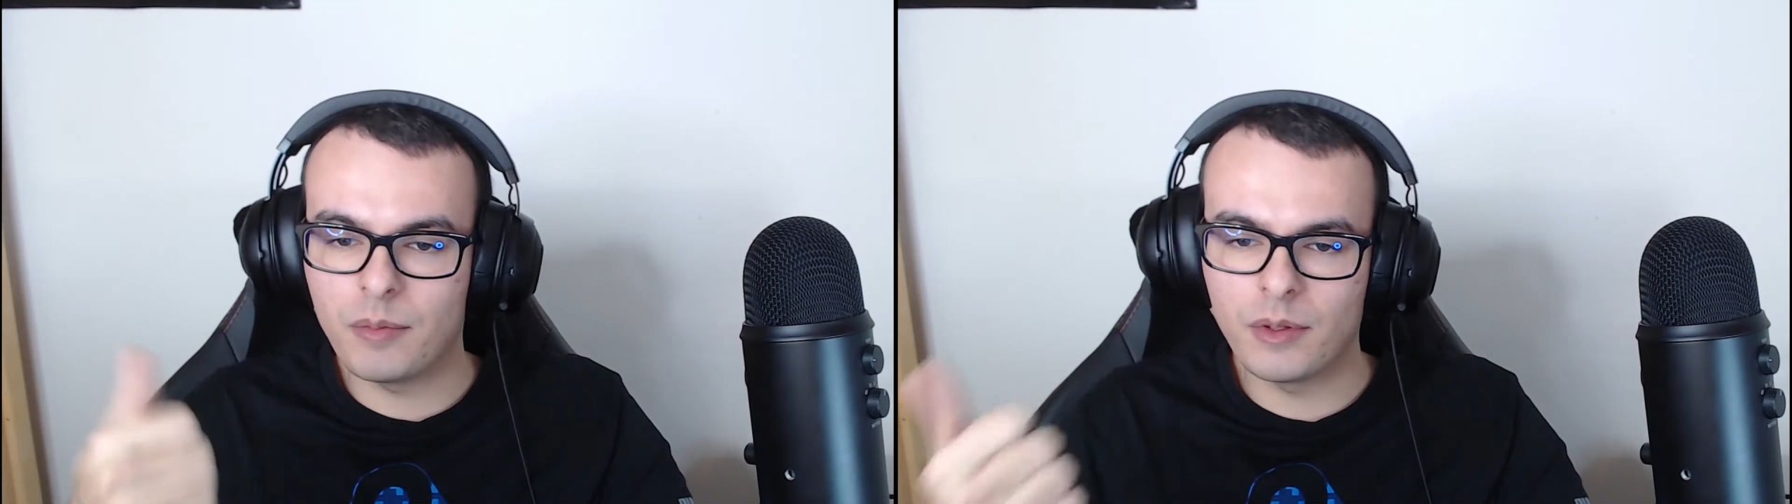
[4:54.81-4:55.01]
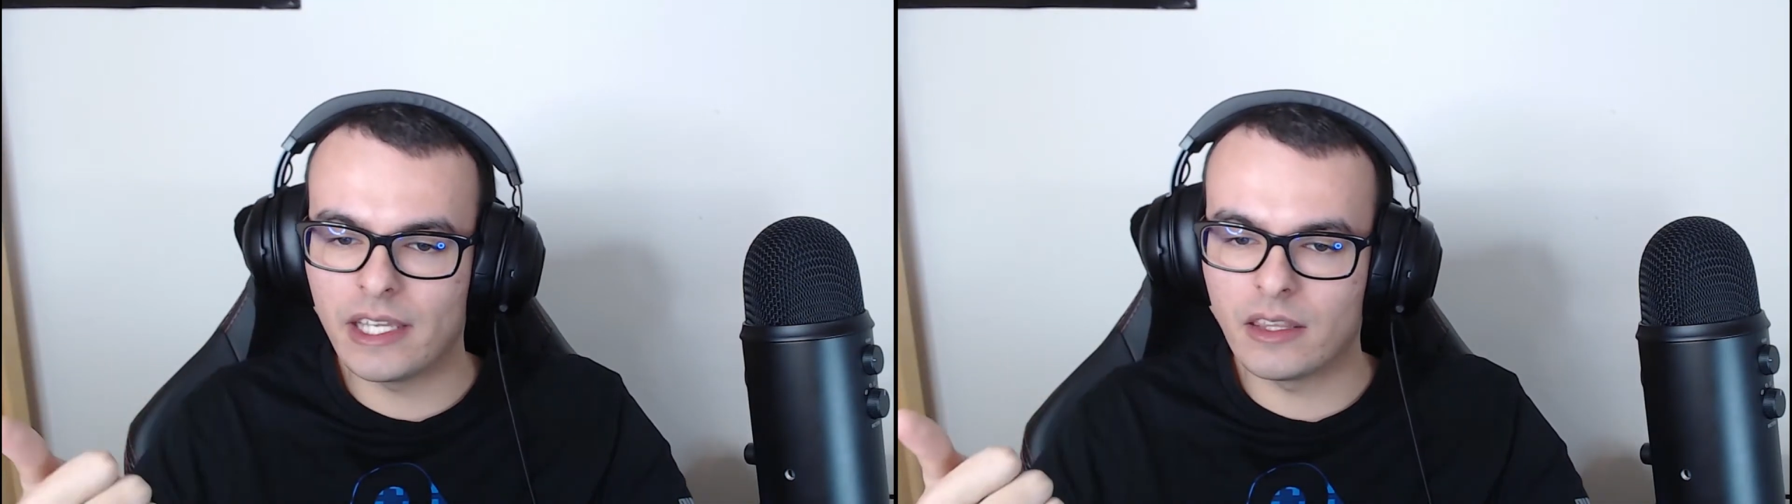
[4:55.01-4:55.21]

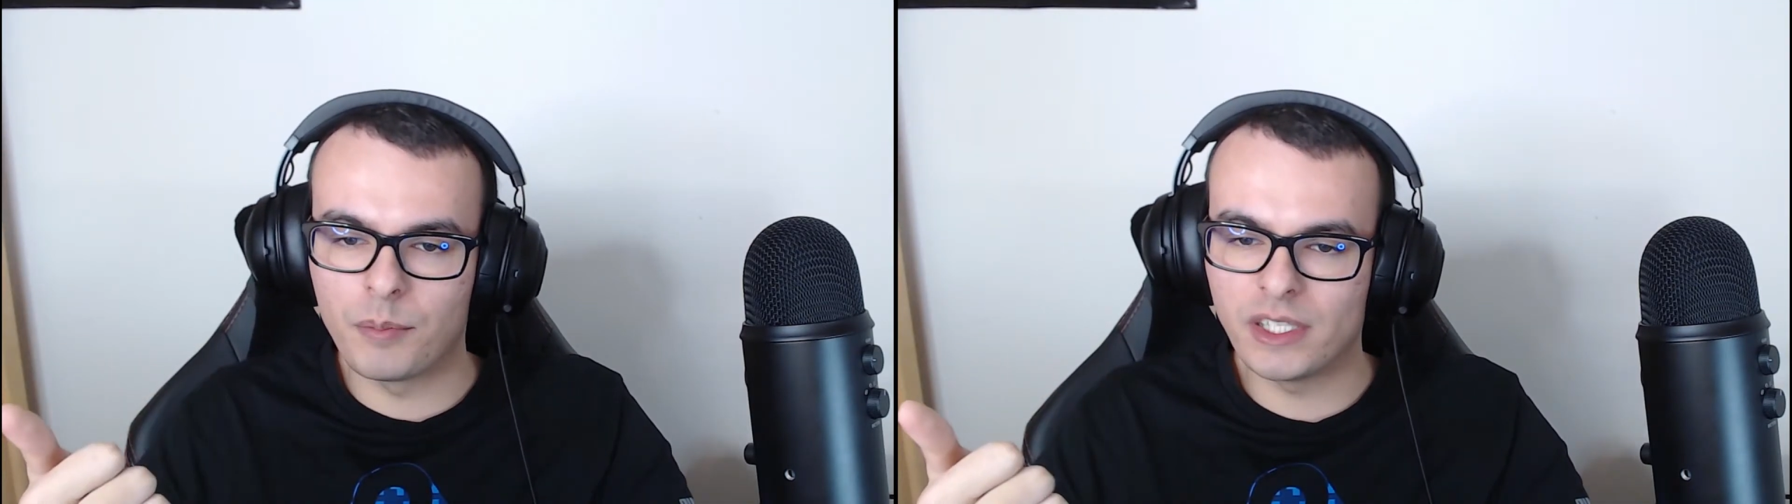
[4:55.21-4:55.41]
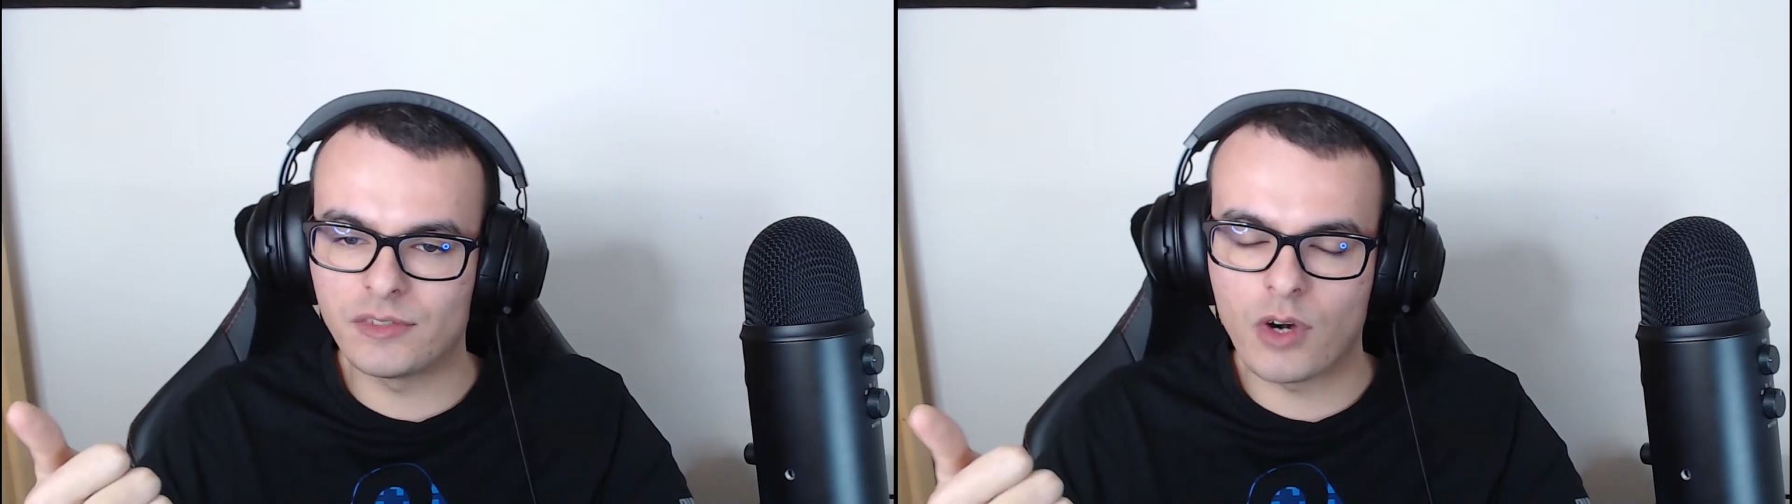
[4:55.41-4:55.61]

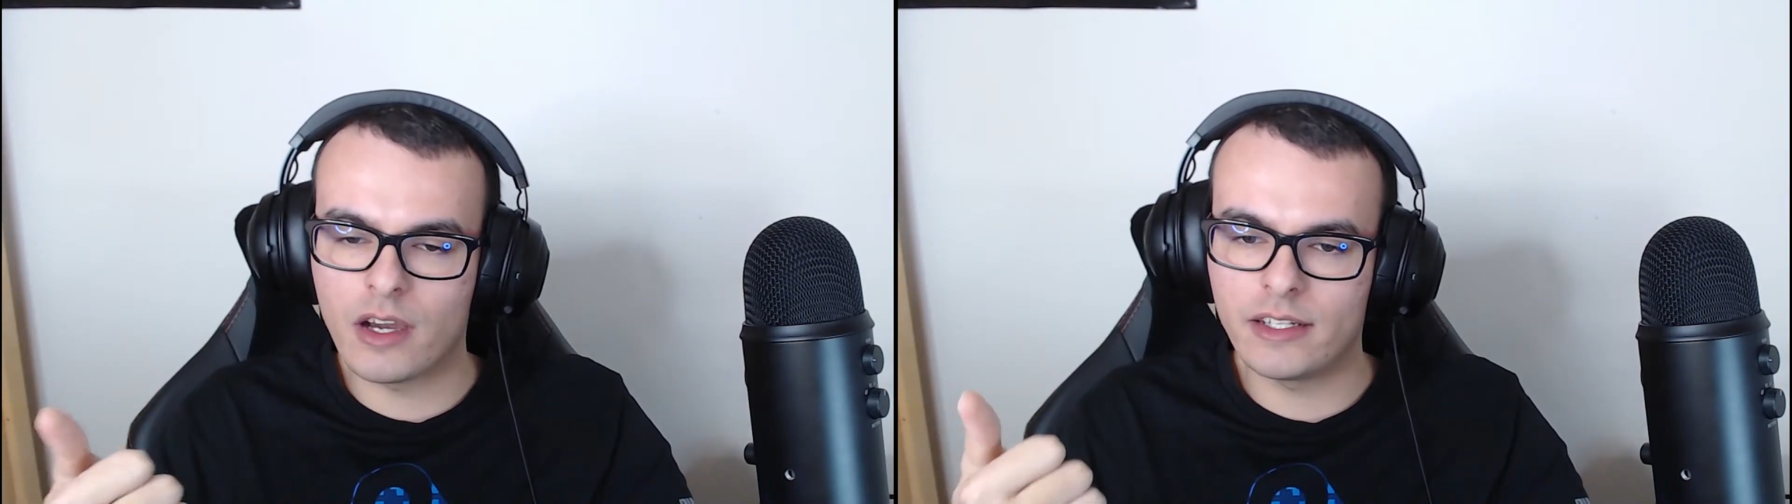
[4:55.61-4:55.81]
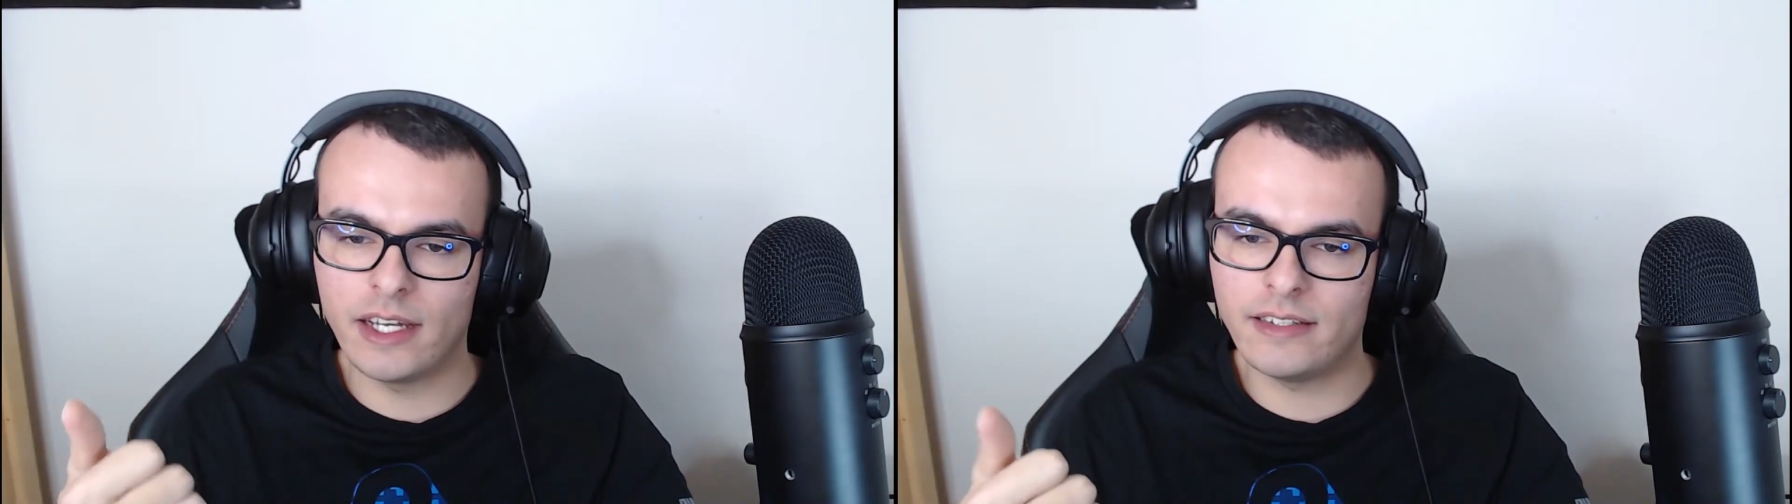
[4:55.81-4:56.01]

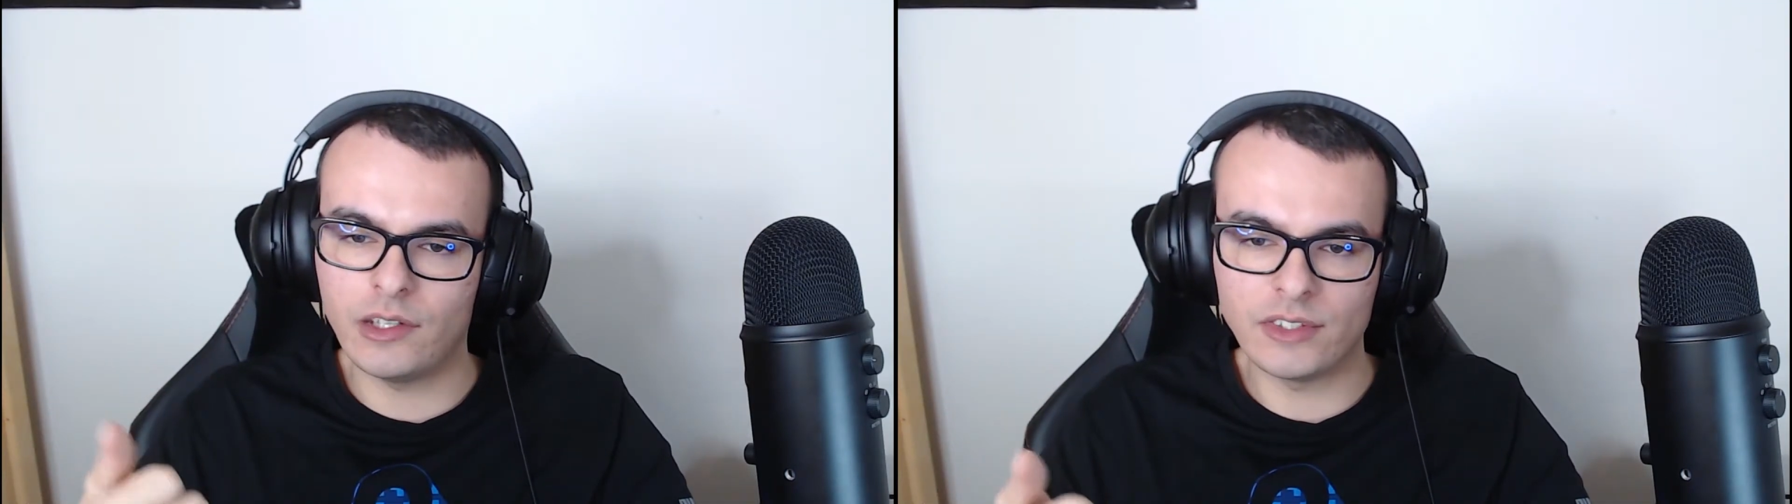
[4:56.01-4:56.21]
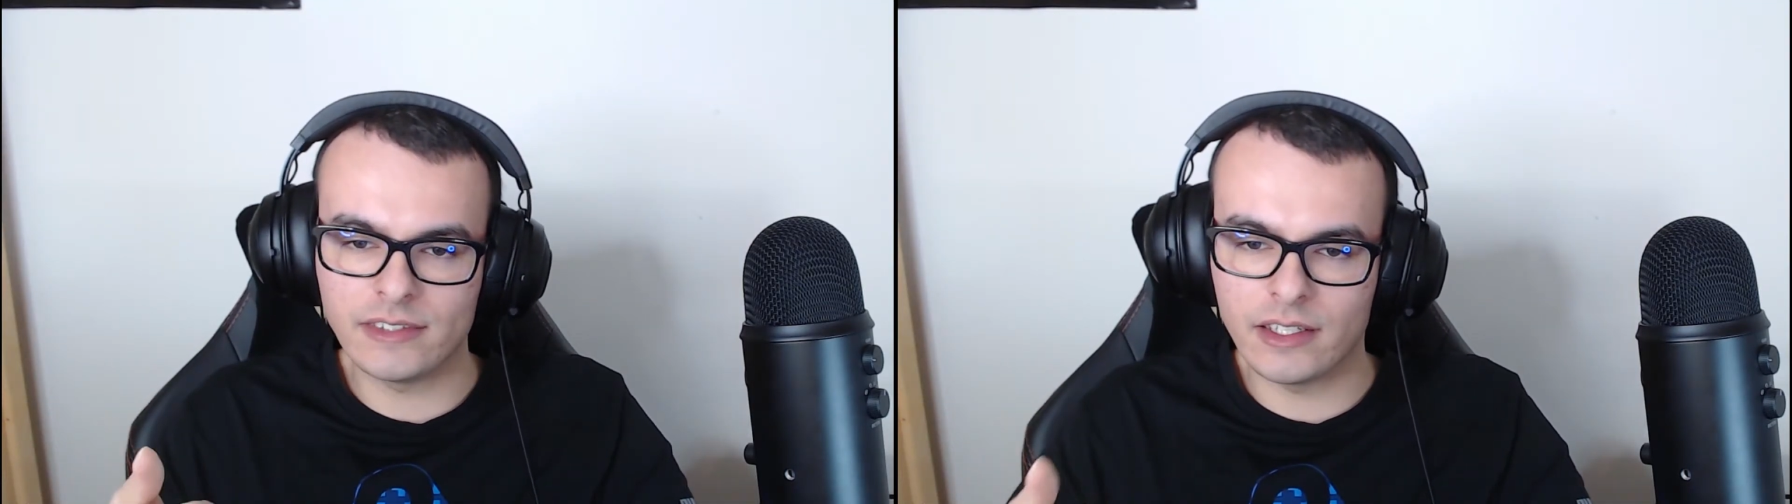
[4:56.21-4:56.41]
Buzzrock
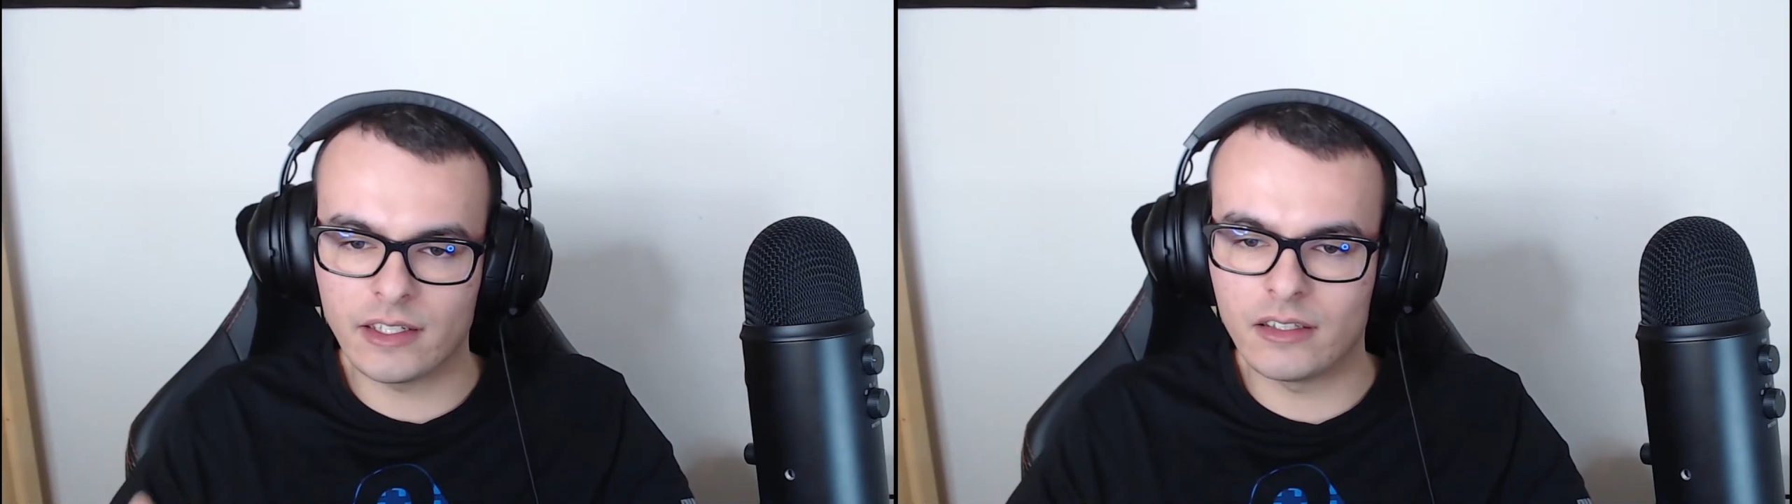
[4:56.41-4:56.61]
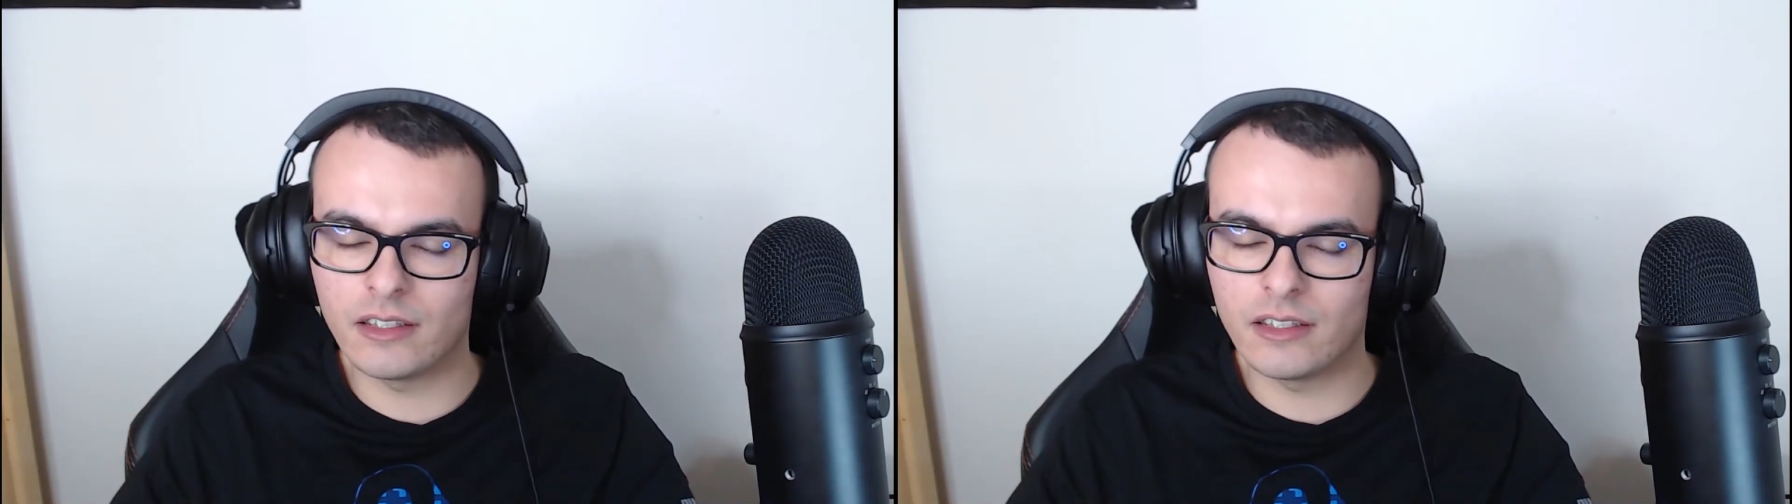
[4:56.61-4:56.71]
Ninetales deck.